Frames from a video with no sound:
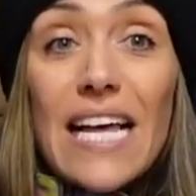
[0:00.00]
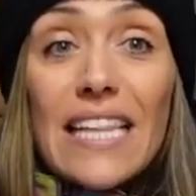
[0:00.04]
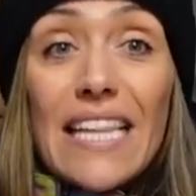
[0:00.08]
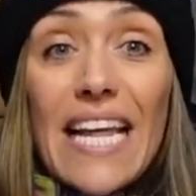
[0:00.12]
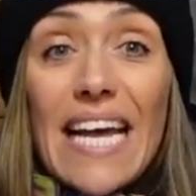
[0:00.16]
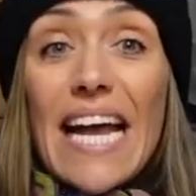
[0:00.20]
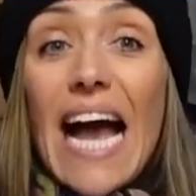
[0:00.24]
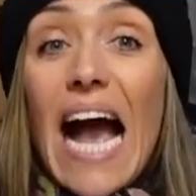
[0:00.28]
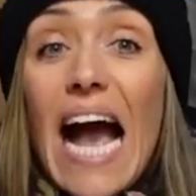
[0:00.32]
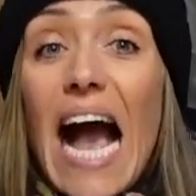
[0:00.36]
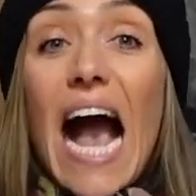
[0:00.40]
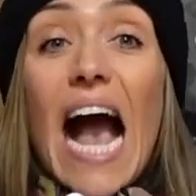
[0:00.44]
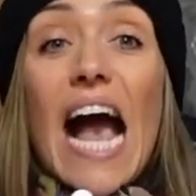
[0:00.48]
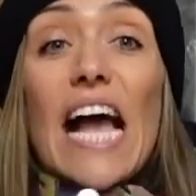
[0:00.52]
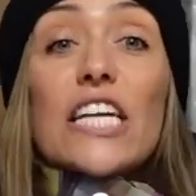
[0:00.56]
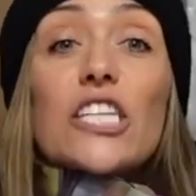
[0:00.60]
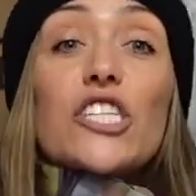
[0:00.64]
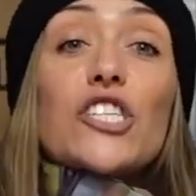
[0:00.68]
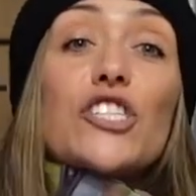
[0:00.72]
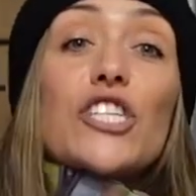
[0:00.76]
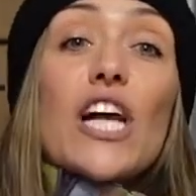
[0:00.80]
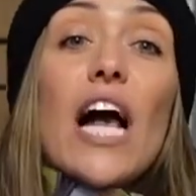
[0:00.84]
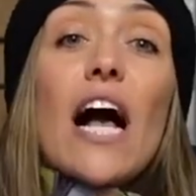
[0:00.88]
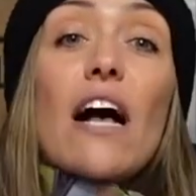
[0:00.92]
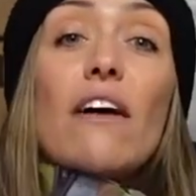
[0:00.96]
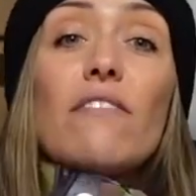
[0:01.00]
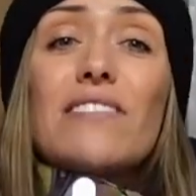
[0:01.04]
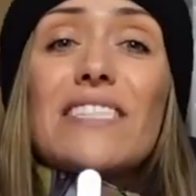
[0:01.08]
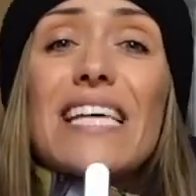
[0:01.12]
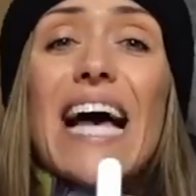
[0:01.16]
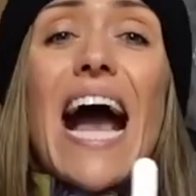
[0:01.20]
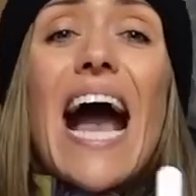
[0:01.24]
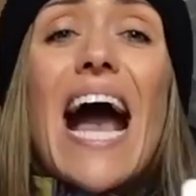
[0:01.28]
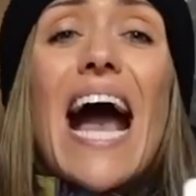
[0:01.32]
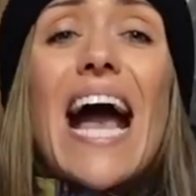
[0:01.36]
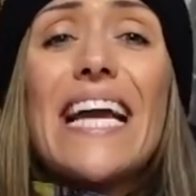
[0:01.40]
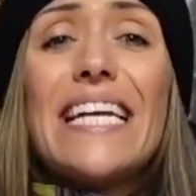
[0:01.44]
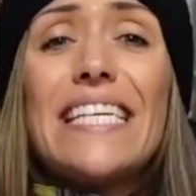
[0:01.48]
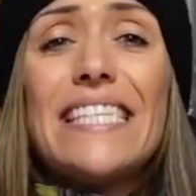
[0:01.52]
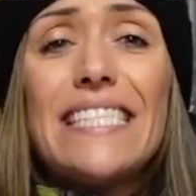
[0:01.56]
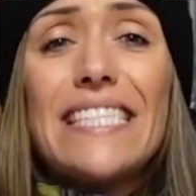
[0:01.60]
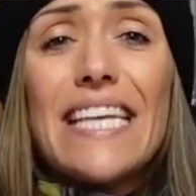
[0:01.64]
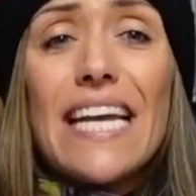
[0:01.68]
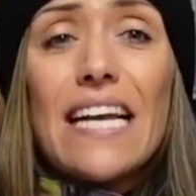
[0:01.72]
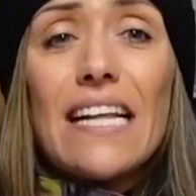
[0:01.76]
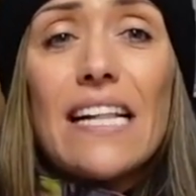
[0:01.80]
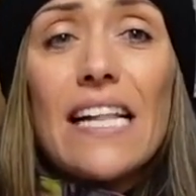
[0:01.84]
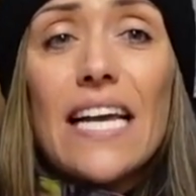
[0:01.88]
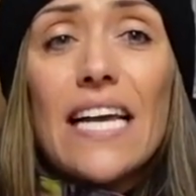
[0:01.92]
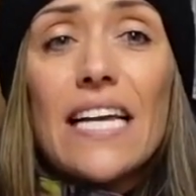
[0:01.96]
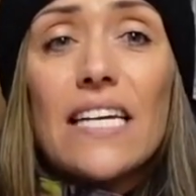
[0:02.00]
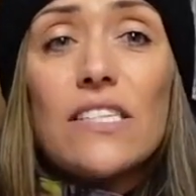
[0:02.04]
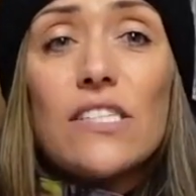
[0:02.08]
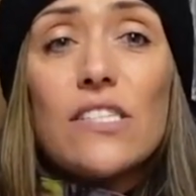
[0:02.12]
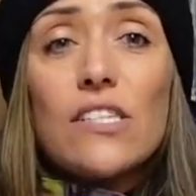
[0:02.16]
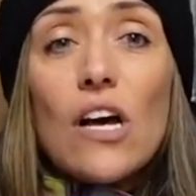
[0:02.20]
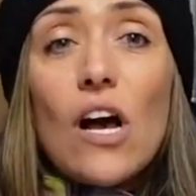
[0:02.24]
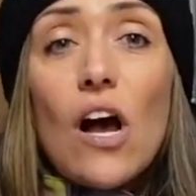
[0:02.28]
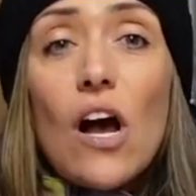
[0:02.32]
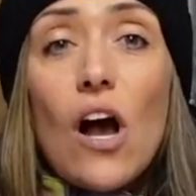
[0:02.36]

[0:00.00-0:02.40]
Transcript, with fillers: like high shelves, high ceilings,